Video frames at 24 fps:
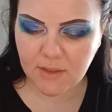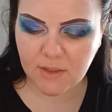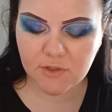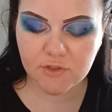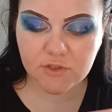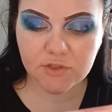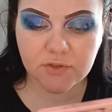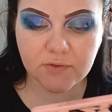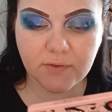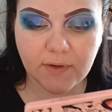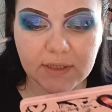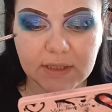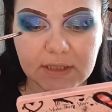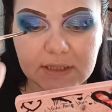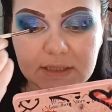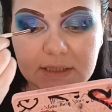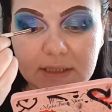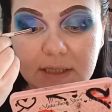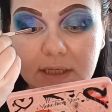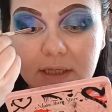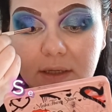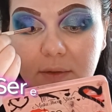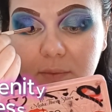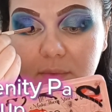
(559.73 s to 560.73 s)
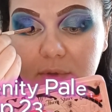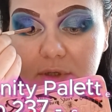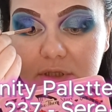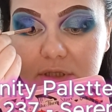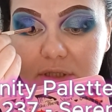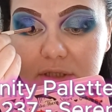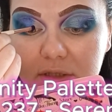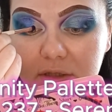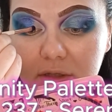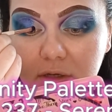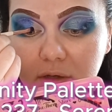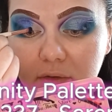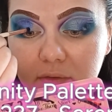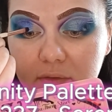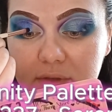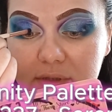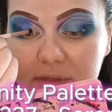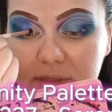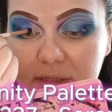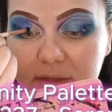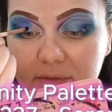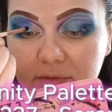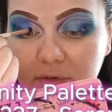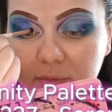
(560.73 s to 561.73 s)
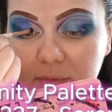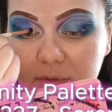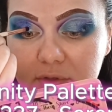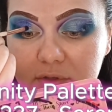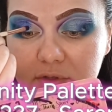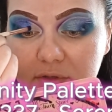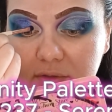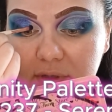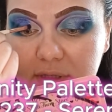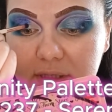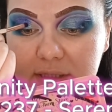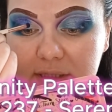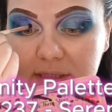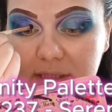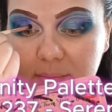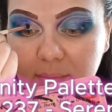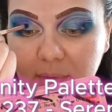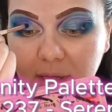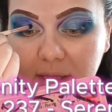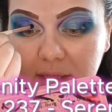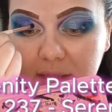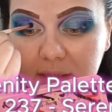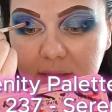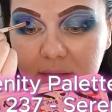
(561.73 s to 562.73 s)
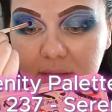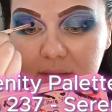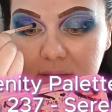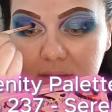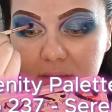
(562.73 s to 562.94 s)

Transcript: Serenity, which is obviously from the Serenity palette.